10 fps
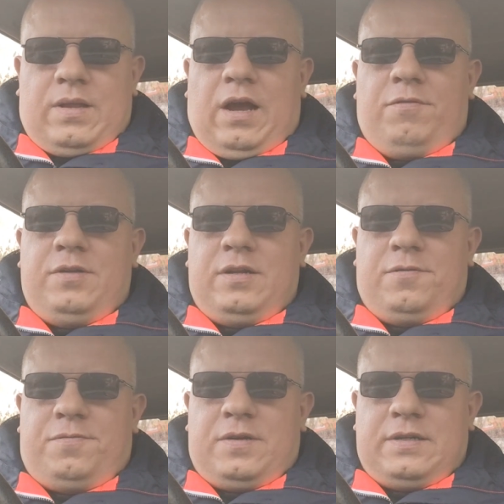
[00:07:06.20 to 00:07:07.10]
after
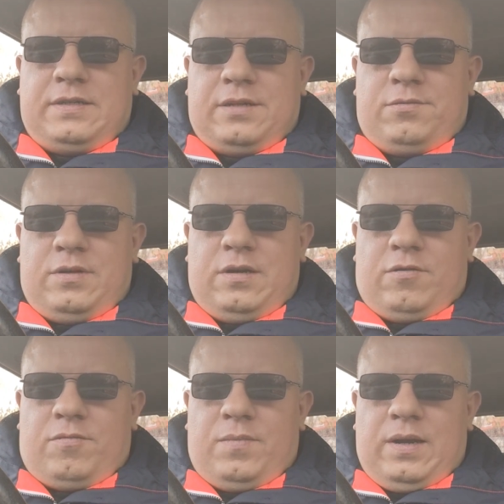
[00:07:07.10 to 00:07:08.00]
the first Saturday
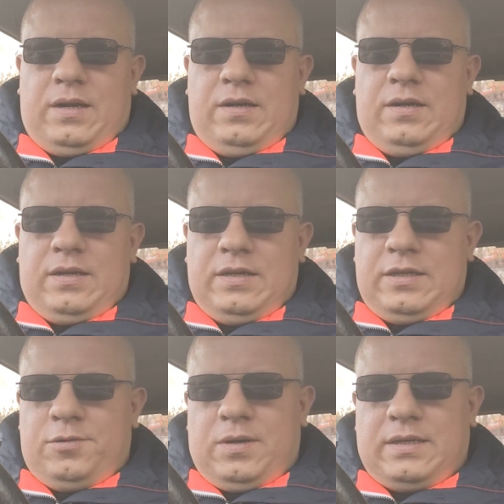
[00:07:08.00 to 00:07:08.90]
of May, in
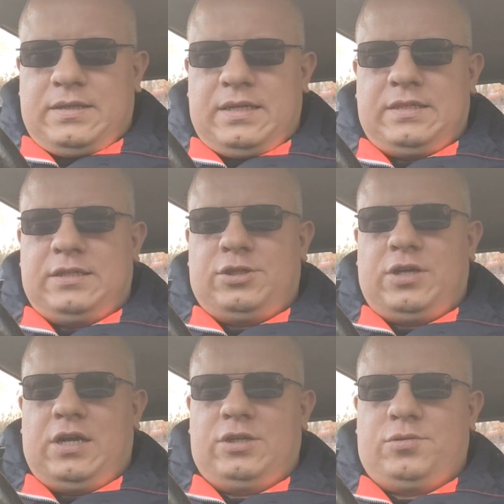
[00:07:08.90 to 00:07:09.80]
the US there's a
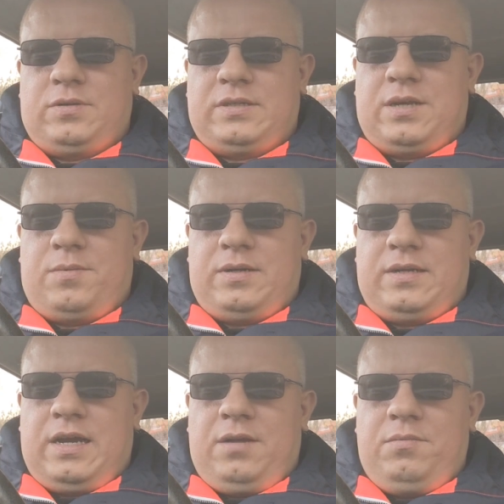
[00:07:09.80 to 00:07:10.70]
change to a
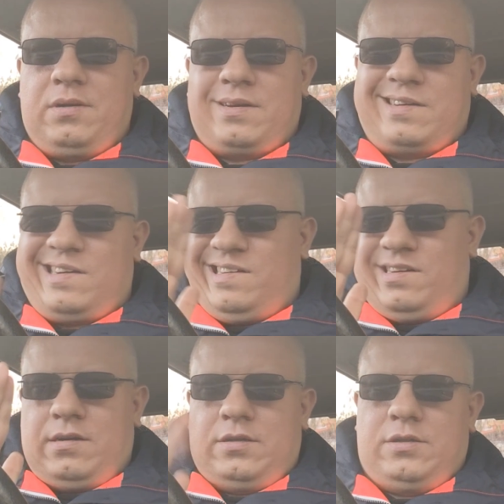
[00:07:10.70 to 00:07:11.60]
summertime,
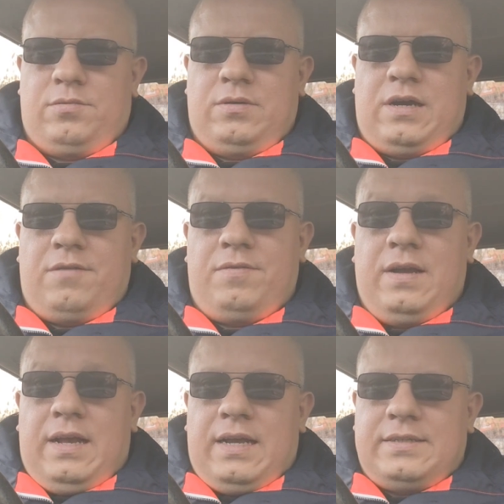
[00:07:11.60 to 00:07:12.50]
so we have
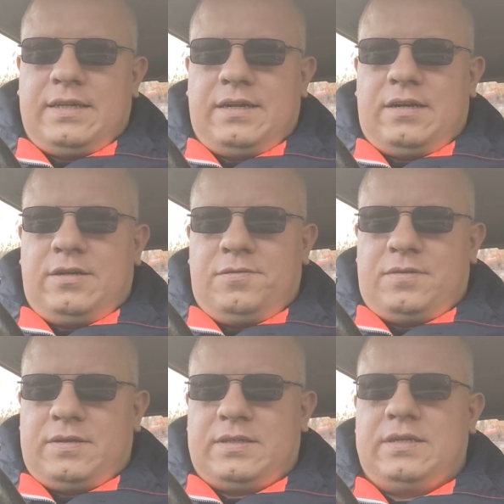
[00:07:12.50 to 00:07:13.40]
a standard
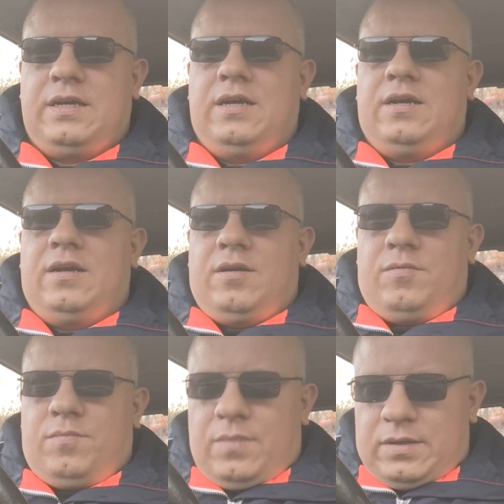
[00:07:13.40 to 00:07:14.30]
difference,
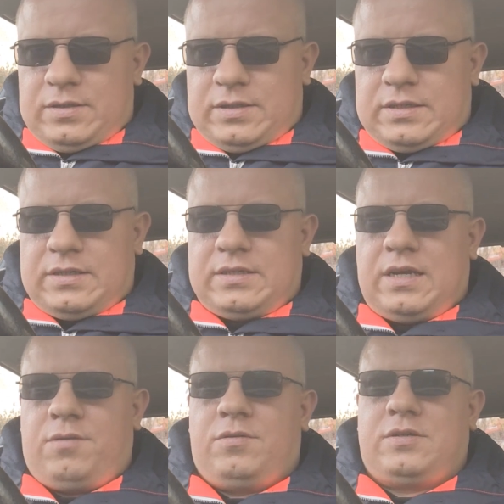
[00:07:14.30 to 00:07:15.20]
-6
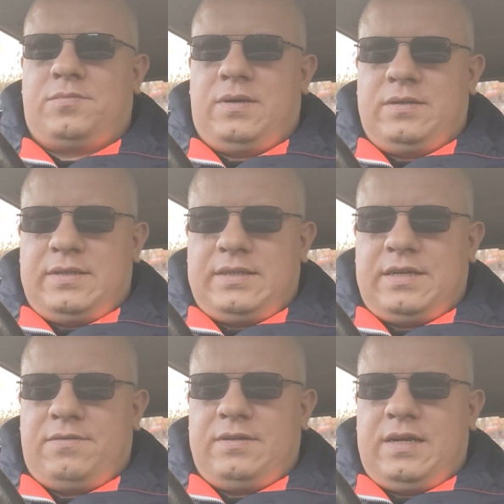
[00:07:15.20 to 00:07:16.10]
hours,
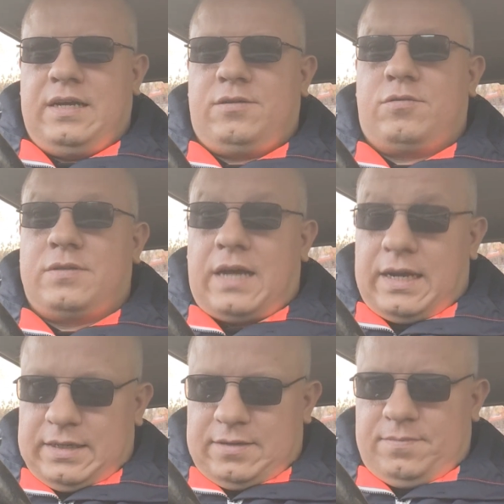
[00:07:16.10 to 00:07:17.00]
-7, 8 or
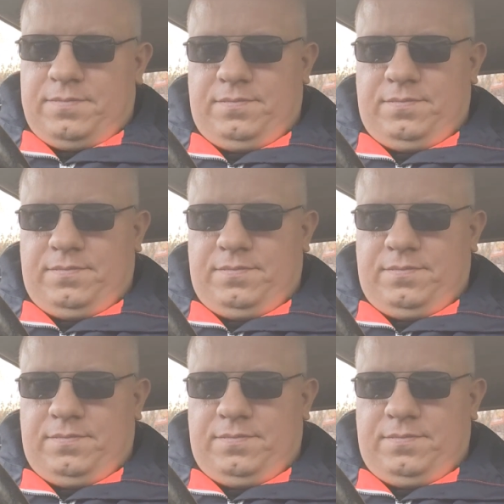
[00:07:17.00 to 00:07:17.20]
9.